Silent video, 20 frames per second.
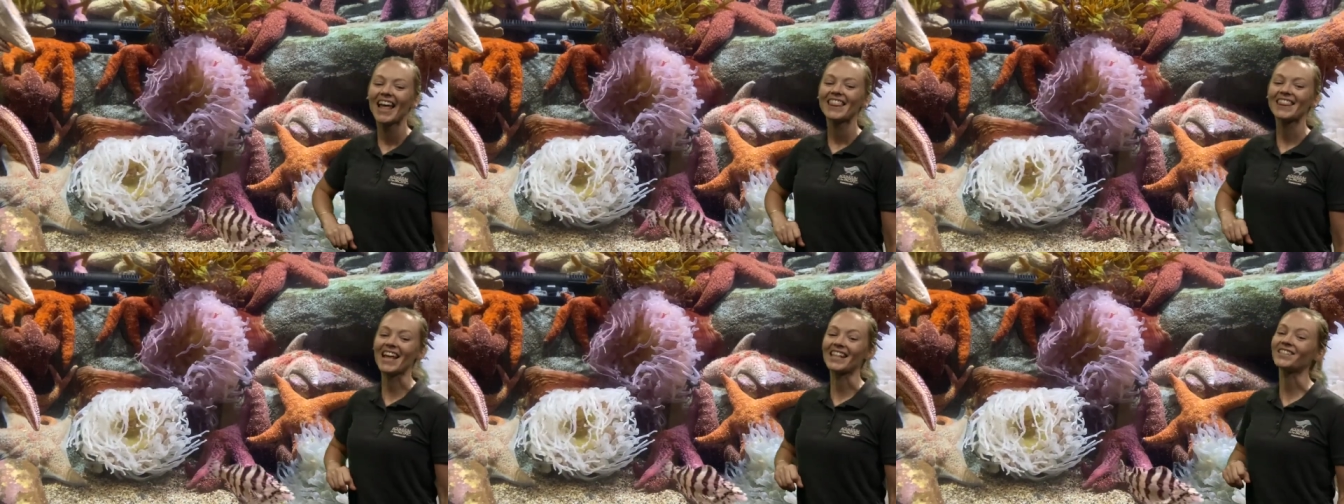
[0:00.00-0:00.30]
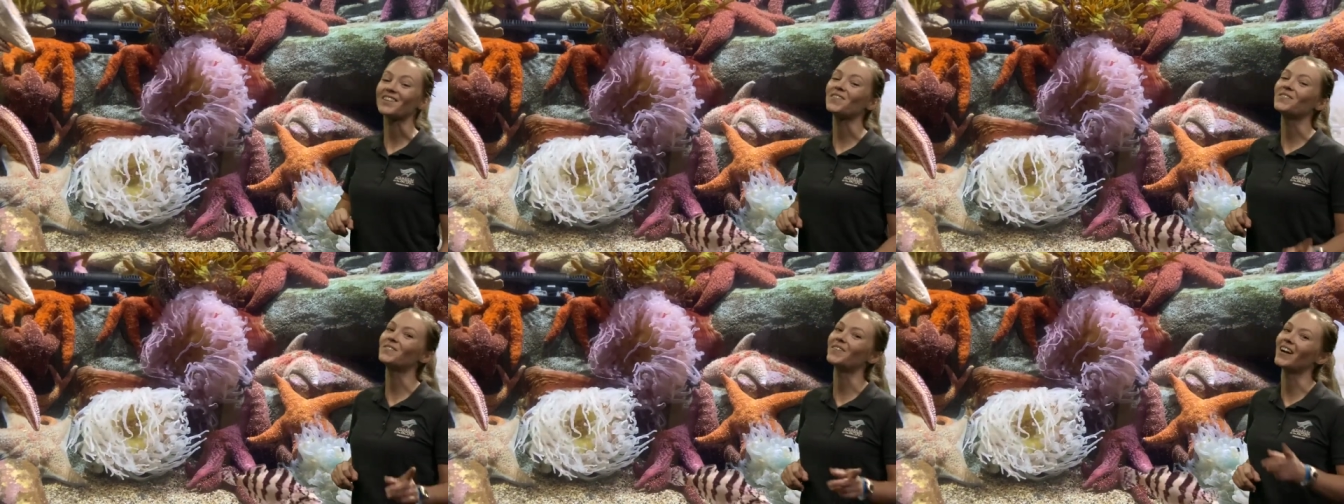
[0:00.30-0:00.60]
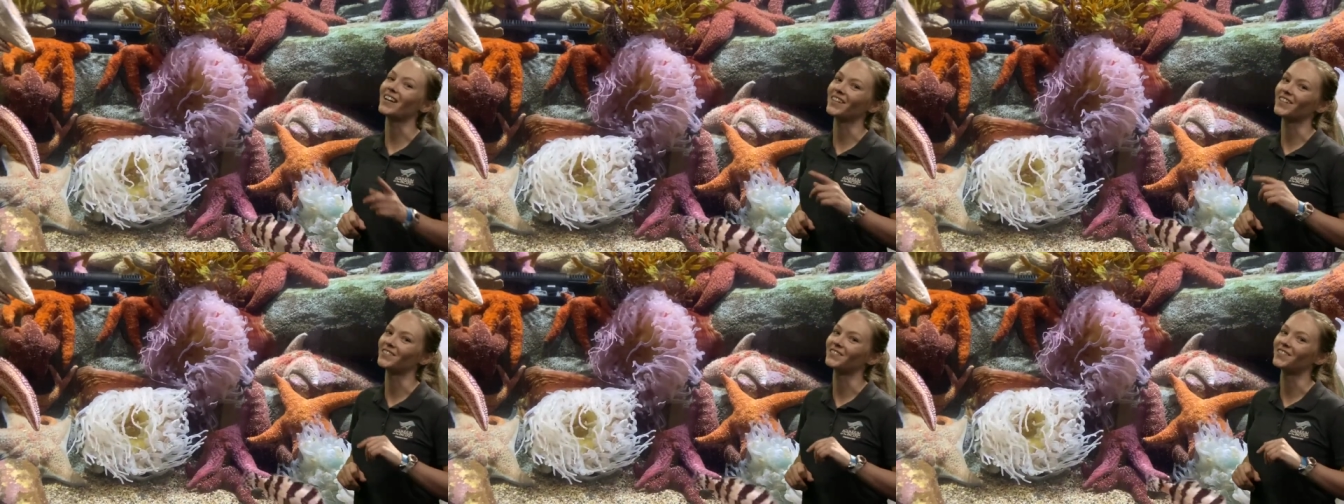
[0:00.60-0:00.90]
That's a
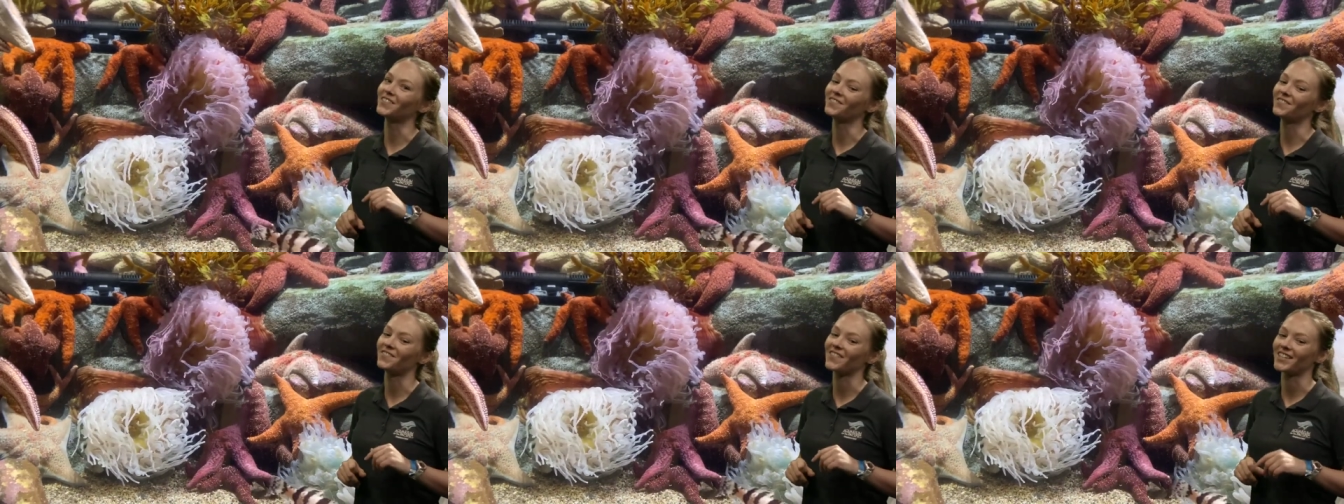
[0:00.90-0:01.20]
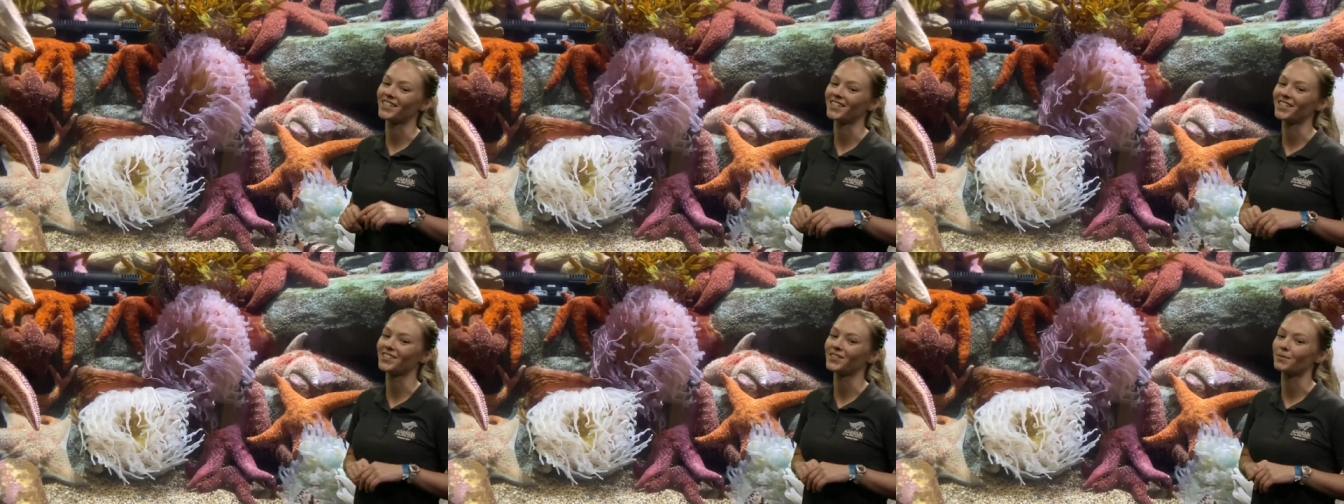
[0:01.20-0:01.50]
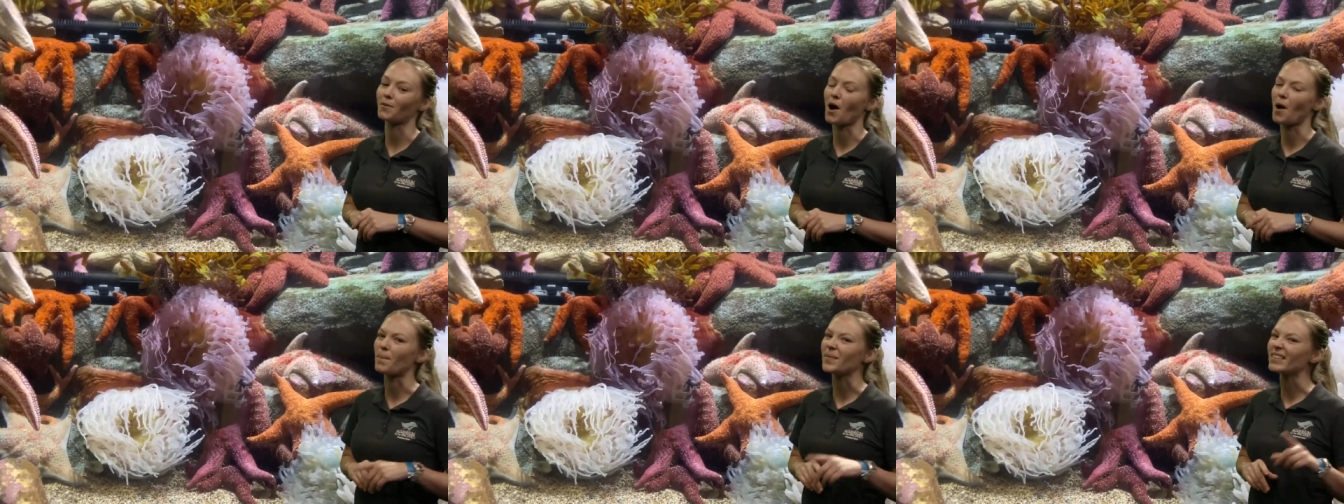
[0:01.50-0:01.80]
wonderful fish as
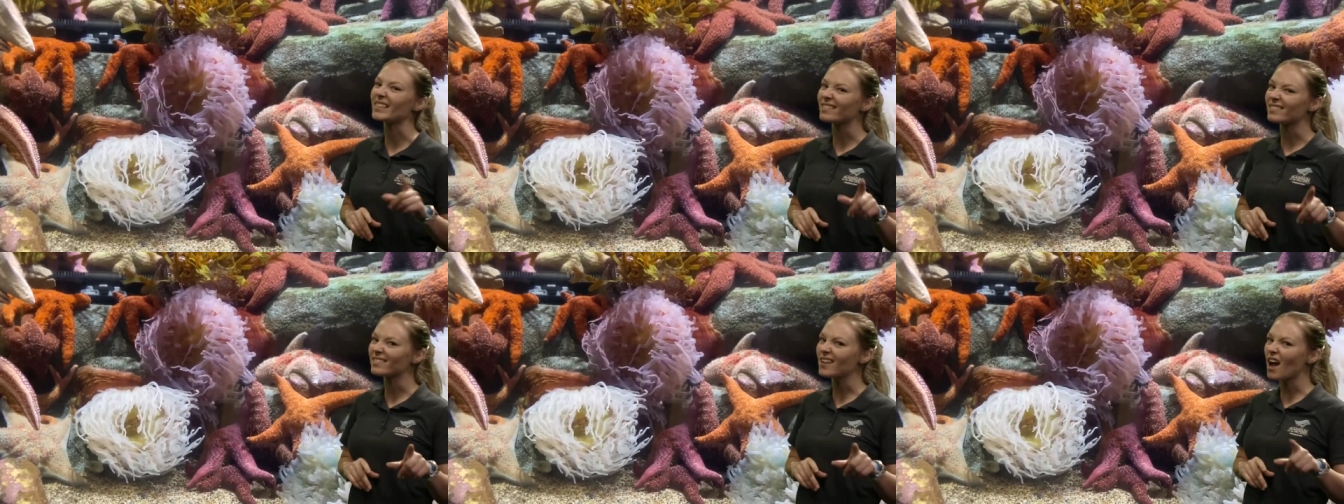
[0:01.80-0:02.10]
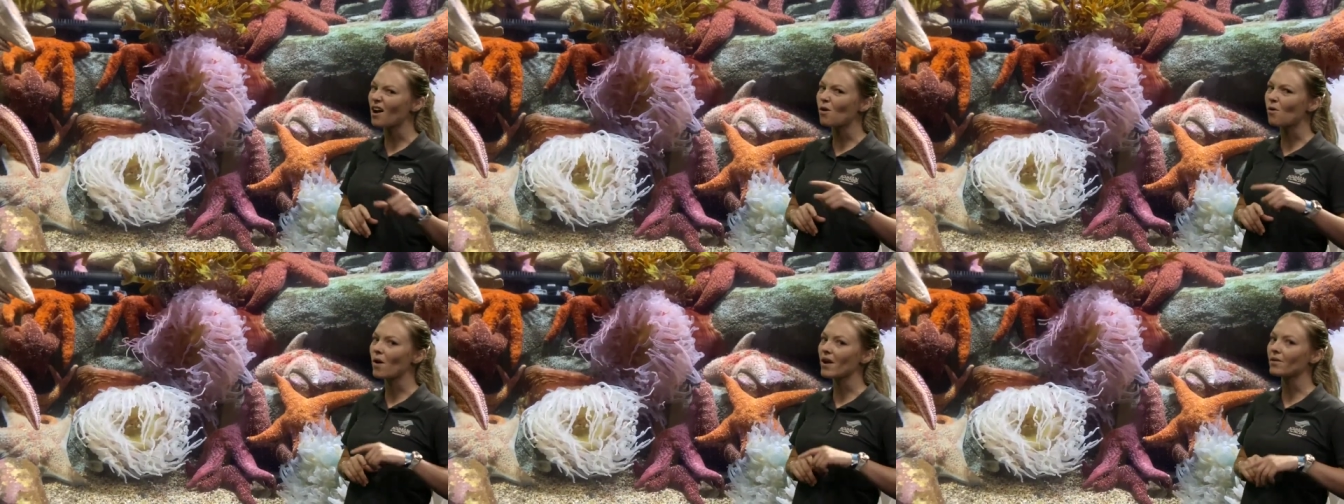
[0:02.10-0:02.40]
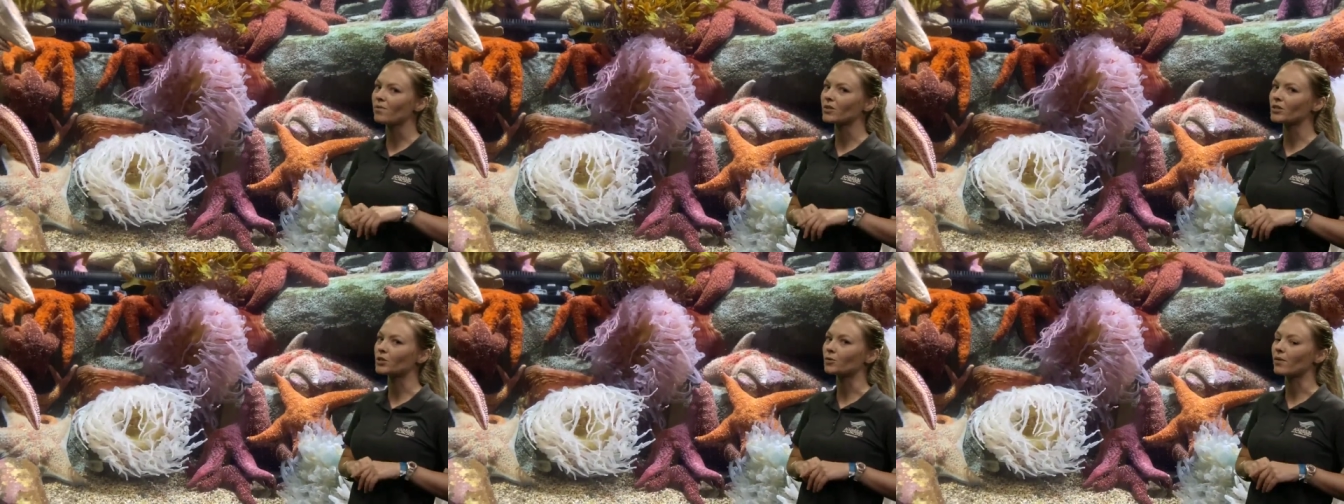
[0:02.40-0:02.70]
well. It's not quite
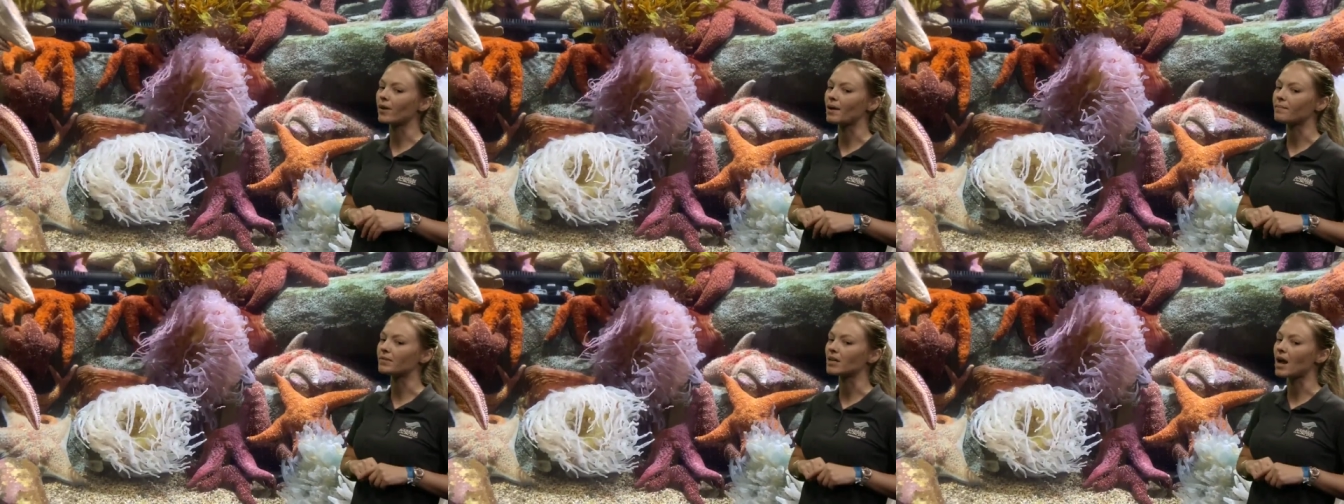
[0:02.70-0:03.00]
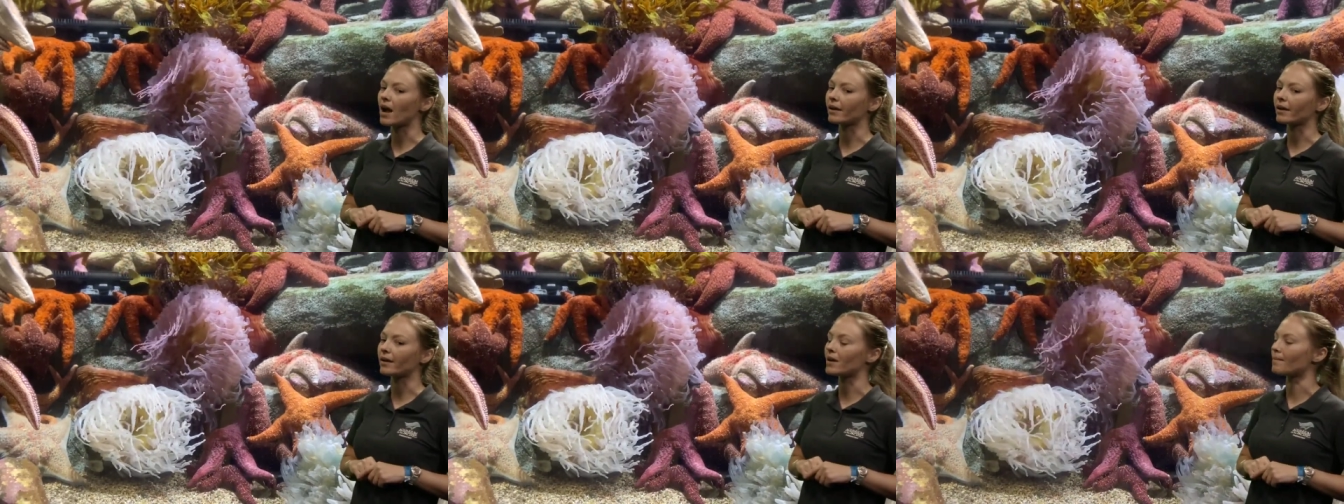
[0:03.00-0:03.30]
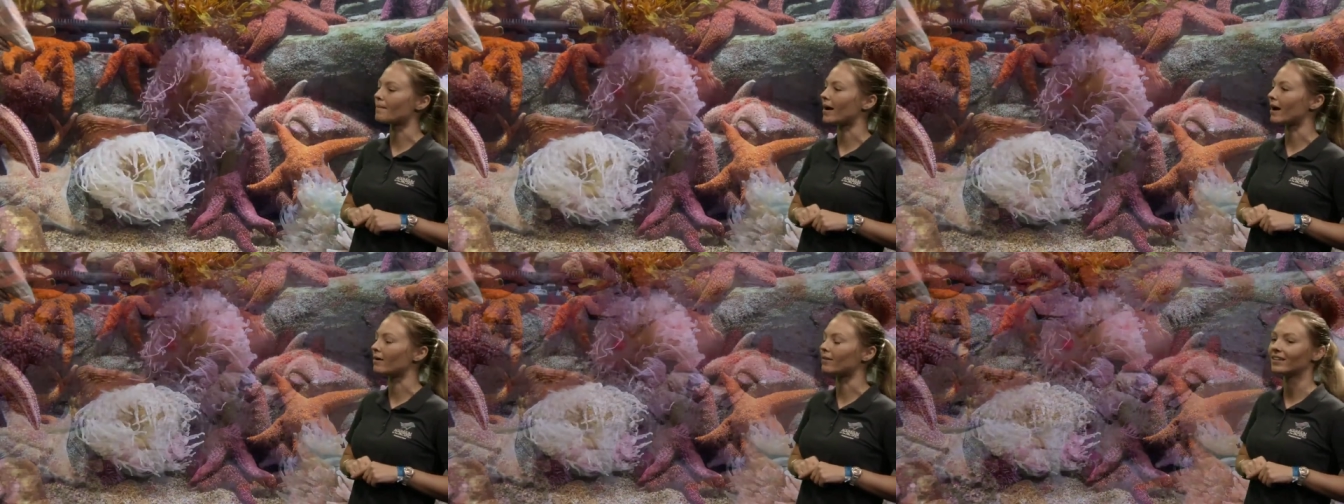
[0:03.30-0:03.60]
which one I'm talking
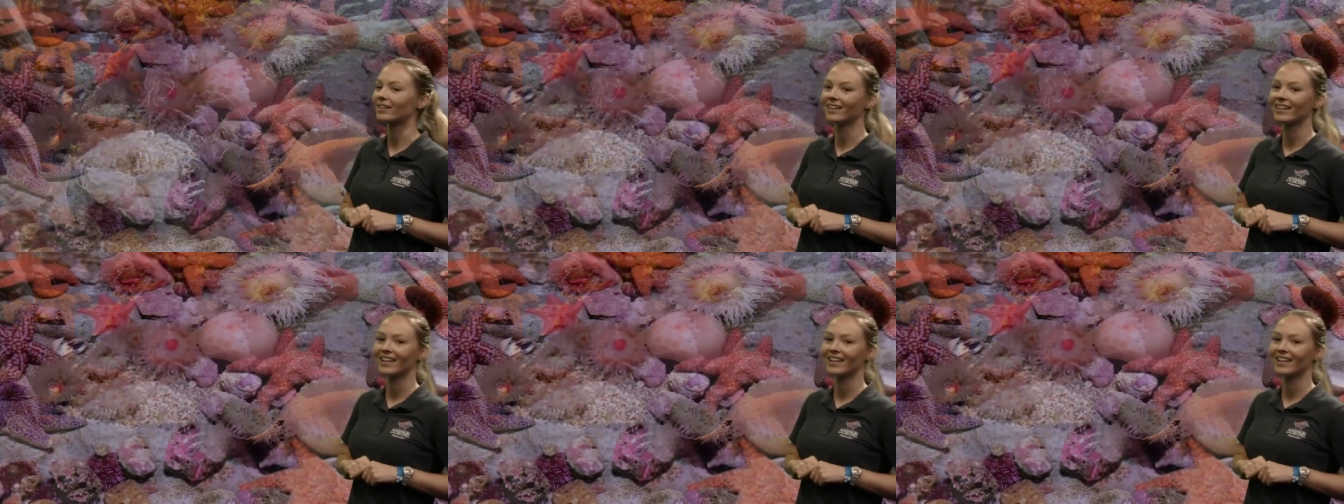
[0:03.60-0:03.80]
about.